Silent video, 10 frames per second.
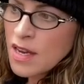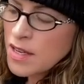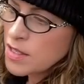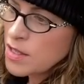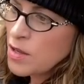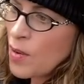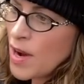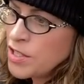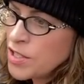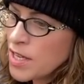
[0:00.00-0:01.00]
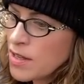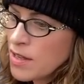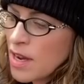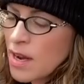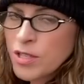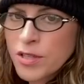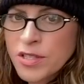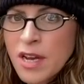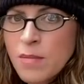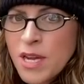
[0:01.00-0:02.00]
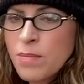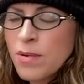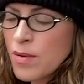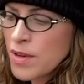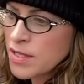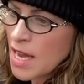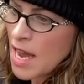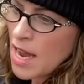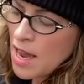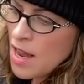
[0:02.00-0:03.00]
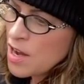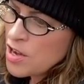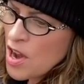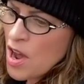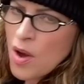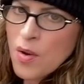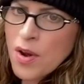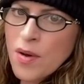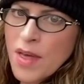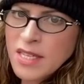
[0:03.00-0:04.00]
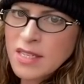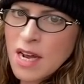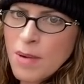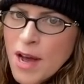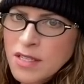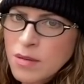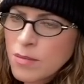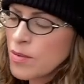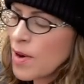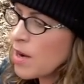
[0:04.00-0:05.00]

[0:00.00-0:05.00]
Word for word: It's a good question. I'm sure some people will say, no, no, that's not possible right